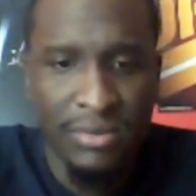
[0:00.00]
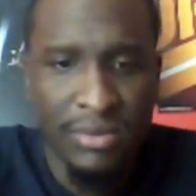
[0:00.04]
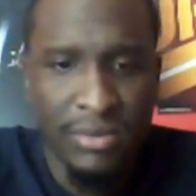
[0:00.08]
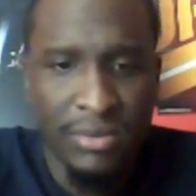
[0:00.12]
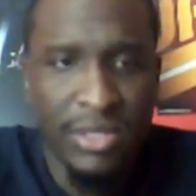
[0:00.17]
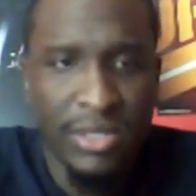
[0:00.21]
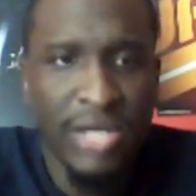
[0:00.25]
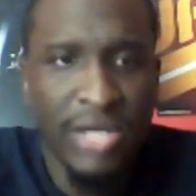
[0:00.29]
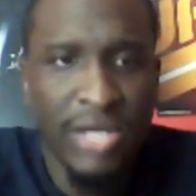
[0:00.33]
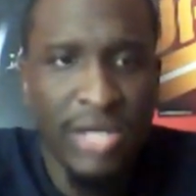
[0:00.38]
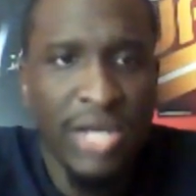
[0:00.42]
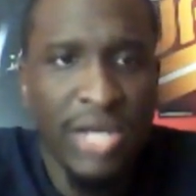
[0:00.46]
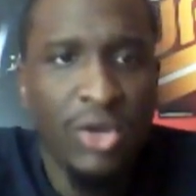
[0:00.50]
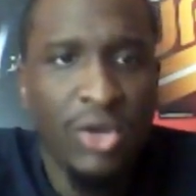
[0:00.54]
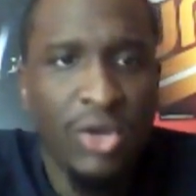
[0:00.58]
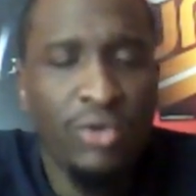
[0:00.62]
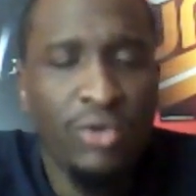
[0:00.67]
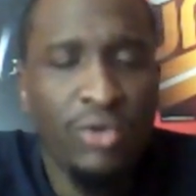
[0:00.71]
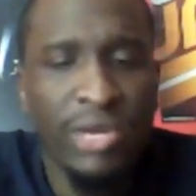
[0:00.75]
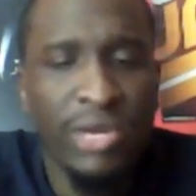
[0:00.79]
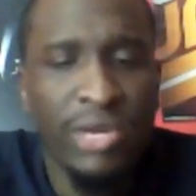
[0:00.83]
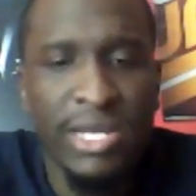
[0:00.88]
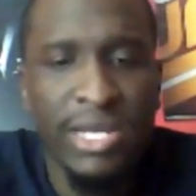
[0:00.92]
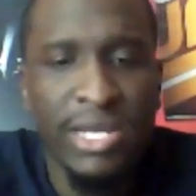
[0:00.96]
Cause I know
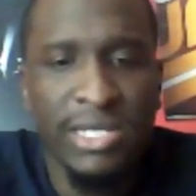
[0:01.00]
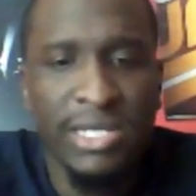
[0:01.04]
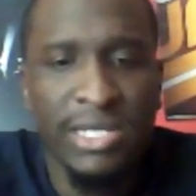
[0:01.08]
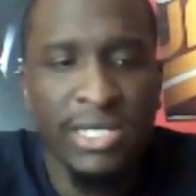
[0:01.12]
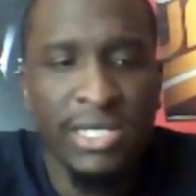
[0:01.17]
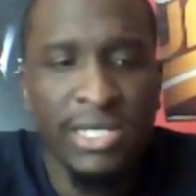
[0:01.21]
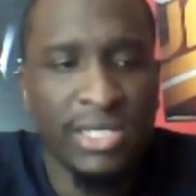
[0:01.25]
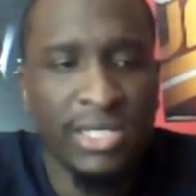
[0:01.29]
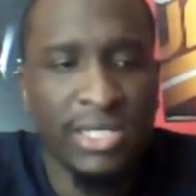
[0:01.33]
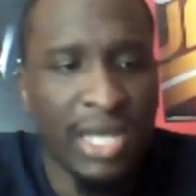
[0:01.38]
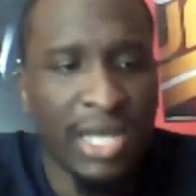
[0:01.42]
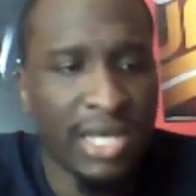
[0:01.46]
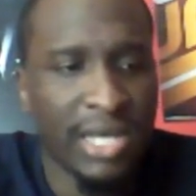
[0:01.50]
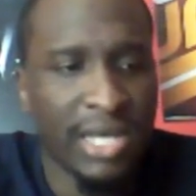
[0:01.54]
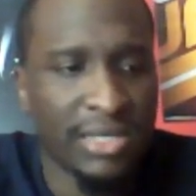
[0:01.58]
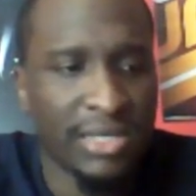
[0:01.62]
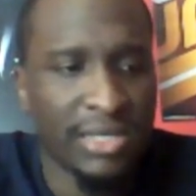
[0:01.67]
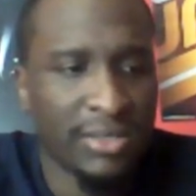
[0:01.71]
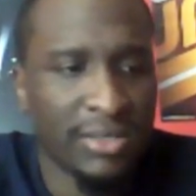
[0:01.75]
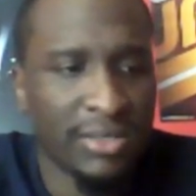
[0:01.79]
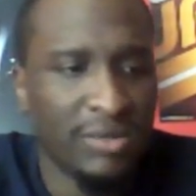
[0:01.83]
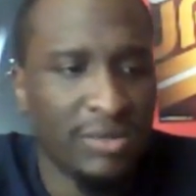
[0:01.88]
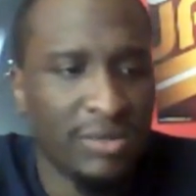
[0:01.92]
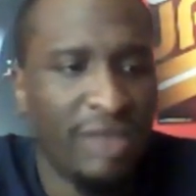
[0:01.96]
you can hit these shots.
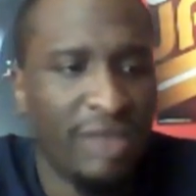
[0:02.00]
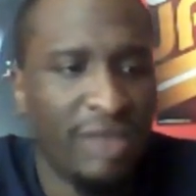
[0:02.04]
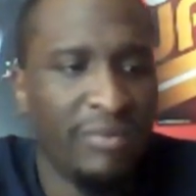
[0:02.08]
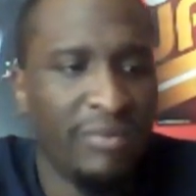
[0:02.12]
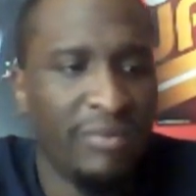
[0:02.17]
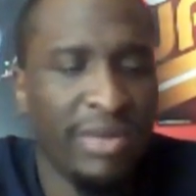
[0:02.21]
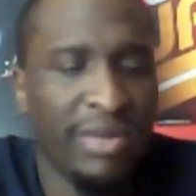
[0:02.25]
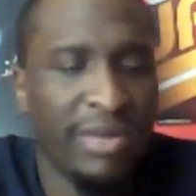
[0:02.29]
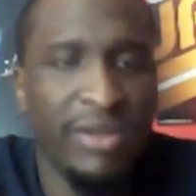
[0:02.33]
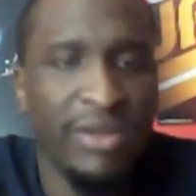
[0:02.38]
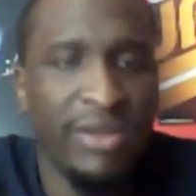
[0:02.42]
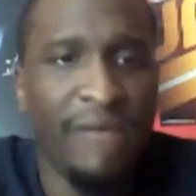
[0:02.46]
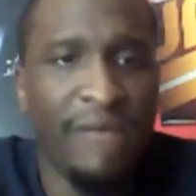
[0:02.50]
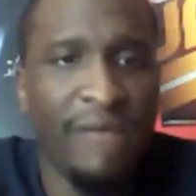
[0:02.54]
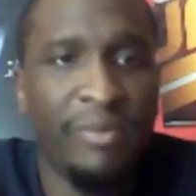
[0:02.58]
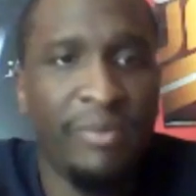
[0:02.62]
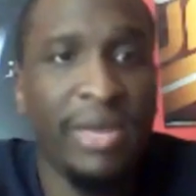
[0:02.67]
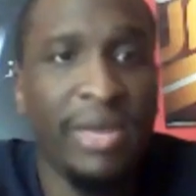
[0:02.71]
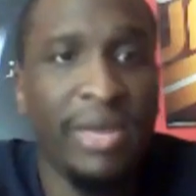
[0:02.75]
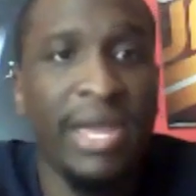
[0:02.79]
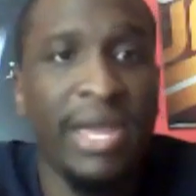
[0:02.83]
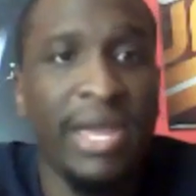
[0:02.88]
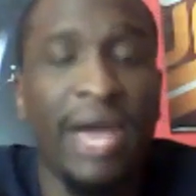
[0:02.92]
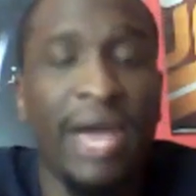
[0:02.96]
You haven't
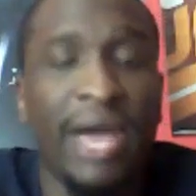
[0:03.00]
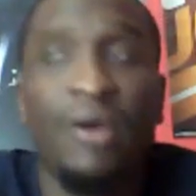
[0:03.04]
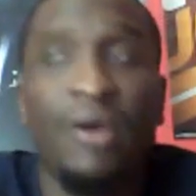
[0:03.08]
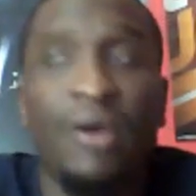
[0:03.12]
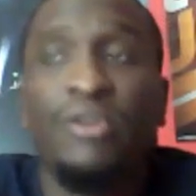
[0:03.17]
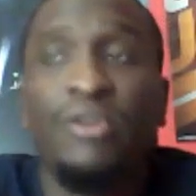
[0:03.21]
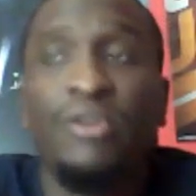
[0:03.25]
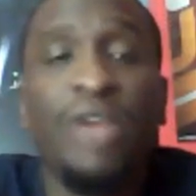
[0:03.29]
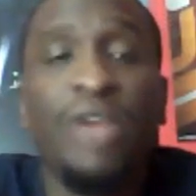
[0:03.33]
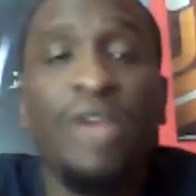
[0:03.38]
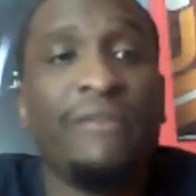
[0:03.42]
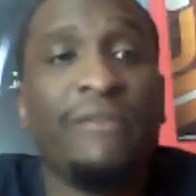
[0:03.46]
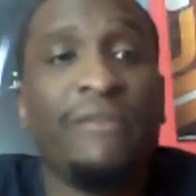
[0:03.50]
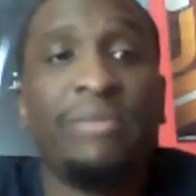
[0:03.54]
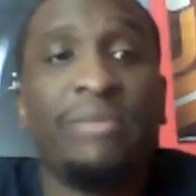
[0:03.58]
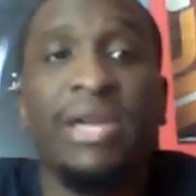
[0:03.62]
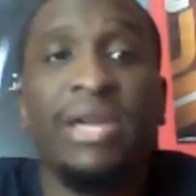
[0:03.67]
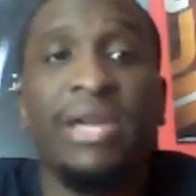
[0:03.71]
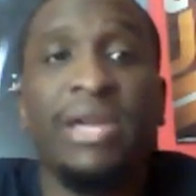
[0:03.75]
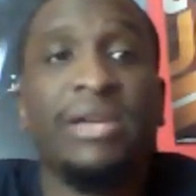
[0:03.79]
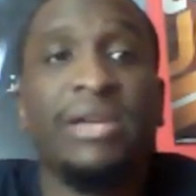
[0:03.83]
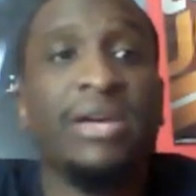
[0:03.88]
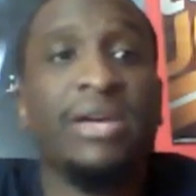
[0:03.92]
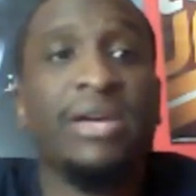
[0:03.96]

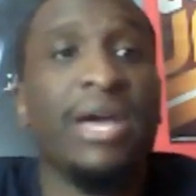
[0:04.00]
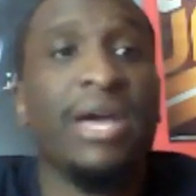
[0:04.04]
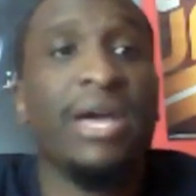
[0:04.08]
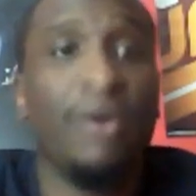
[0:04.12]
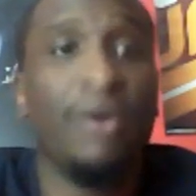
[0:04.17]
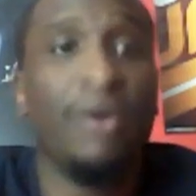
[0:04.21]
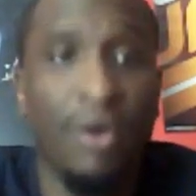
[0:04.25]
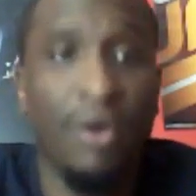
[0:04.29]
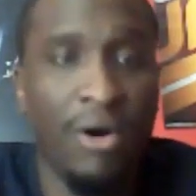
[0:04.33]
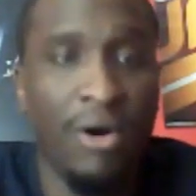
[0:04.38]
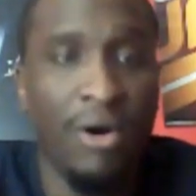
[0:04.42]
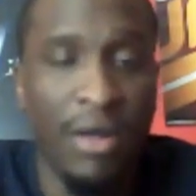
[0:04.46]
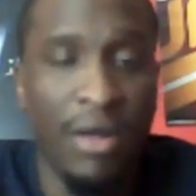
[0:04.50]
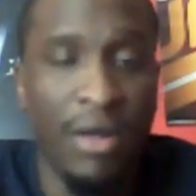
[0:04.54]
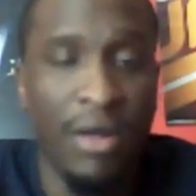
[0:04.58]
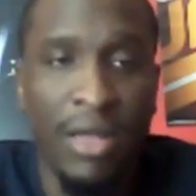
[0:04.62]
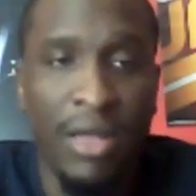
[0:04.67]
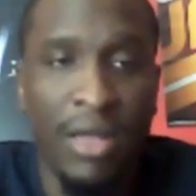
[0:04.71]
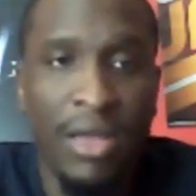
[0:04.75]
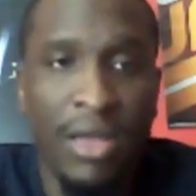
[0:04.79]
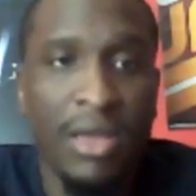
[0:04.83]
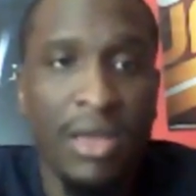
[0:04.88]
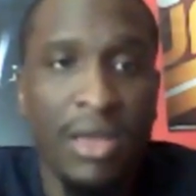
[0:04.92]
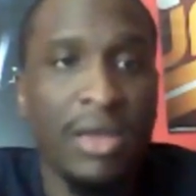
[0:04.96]
played good at all,
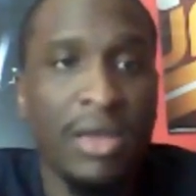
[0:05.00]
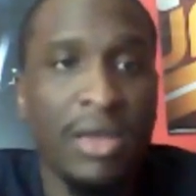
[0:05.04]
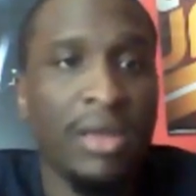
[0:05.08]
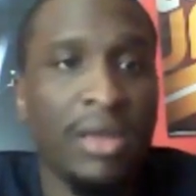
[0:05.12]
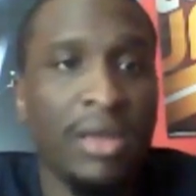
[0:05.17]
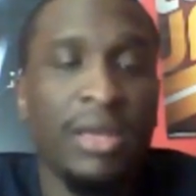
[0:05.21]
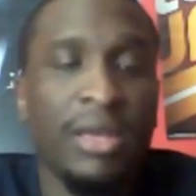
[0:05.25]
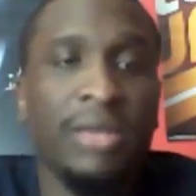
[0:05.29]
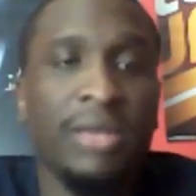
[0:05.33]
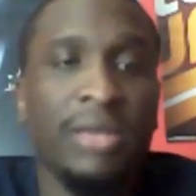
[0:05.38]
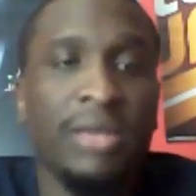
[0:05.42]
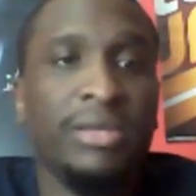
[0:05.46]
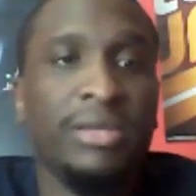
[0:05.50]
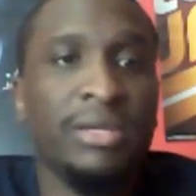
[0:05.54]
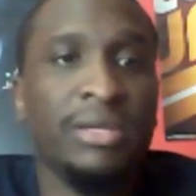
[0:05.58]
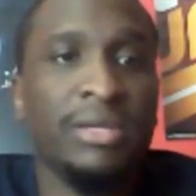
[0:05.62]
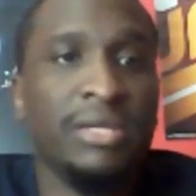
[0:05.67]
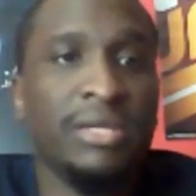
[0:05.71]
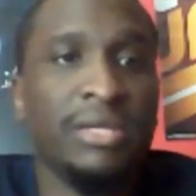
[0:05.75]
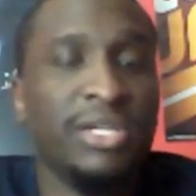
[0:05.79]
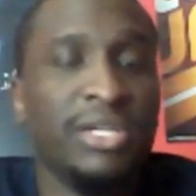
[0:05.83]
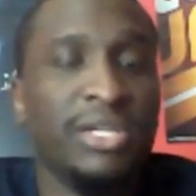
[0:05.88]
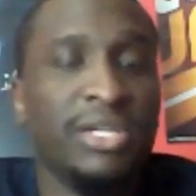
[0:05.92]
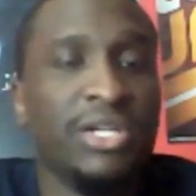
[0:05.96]
and
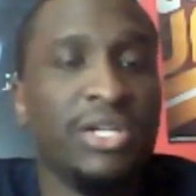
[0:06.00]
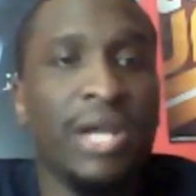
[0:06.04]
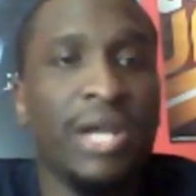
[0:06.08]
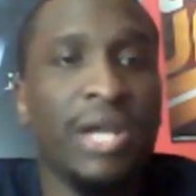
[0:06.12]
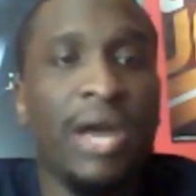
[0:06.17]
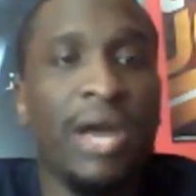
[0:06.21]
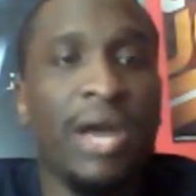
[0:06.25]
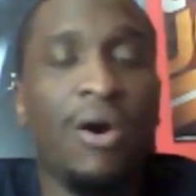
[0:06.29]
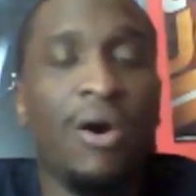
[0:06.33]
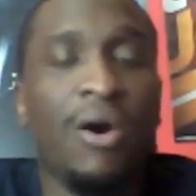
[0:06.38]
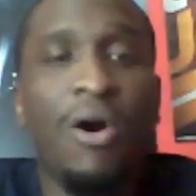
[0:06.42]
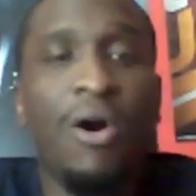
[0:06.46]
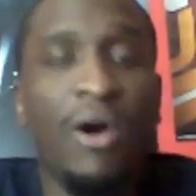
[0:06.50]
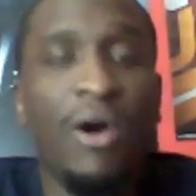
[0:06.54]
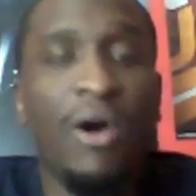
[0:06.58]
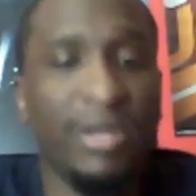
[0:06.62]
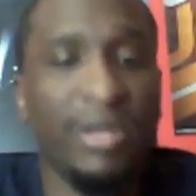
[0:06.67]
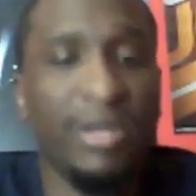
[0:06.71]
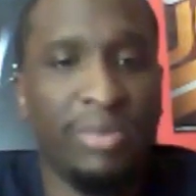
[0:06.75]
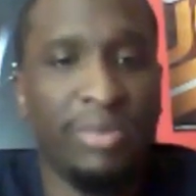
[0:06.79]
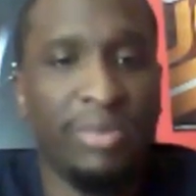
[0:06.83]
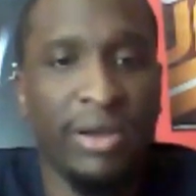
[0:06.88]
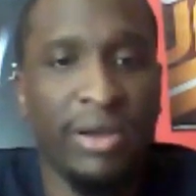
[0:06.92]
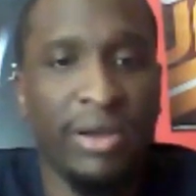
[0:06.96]
this year at all in
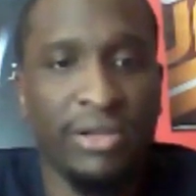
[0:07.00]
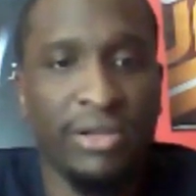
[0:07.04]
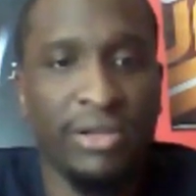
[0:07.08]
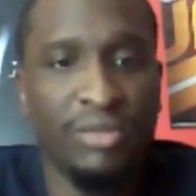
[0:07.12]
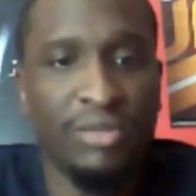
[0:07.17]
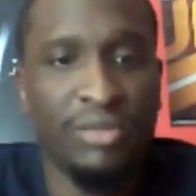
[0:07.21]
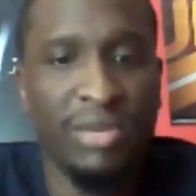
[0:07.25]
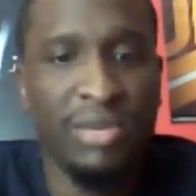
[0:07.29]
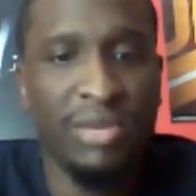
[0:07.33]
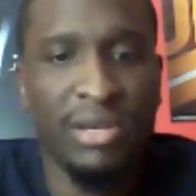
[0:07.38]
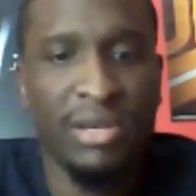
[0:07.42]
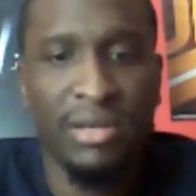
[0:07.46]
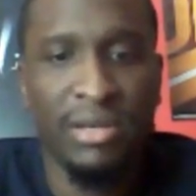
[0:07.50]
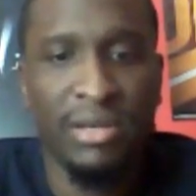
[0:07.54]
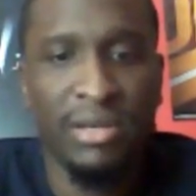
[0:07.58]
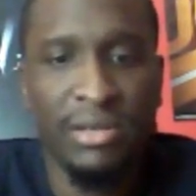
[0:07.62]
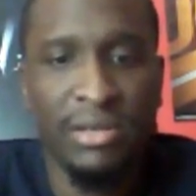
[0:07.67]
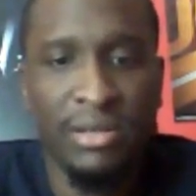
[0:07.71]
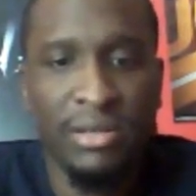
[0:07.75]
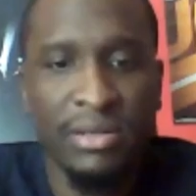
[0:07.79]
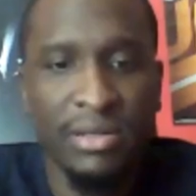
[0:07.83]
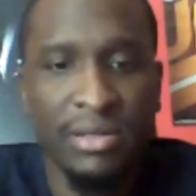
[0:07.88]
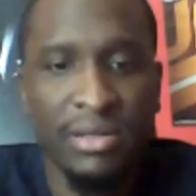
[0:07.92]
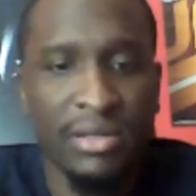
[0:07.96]
the playoffs. You've
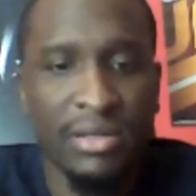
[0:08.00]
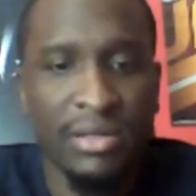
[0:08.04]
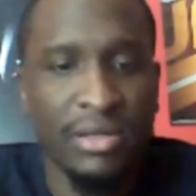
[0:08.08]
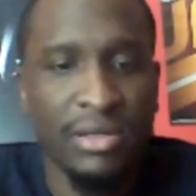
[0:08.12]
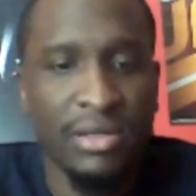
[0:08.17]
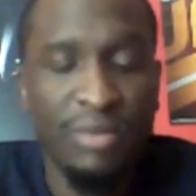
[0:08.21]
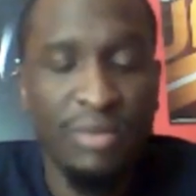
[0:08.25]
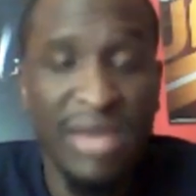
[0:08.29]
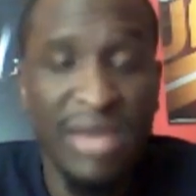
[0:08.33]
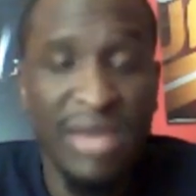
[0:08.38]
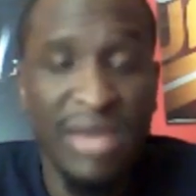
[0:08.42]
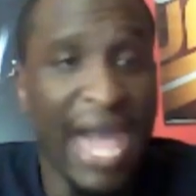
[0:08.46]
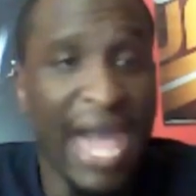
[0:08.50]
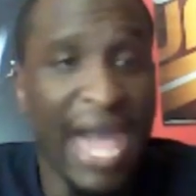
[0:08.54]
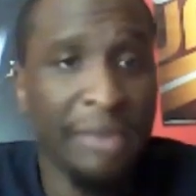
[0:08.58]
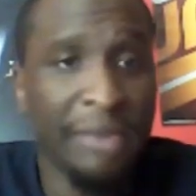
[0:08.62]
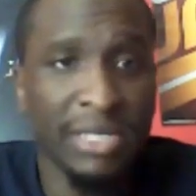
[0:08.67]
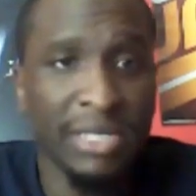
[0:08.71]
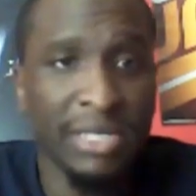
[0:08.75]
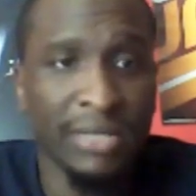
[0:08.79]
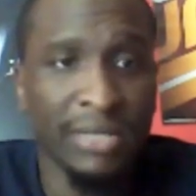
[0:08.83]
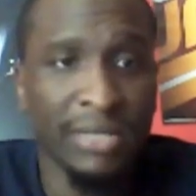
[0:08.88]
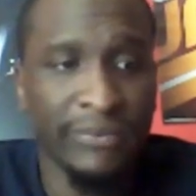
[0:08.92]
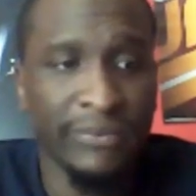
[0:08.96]
been
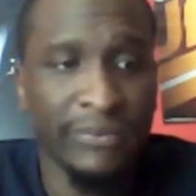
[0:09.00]
absent.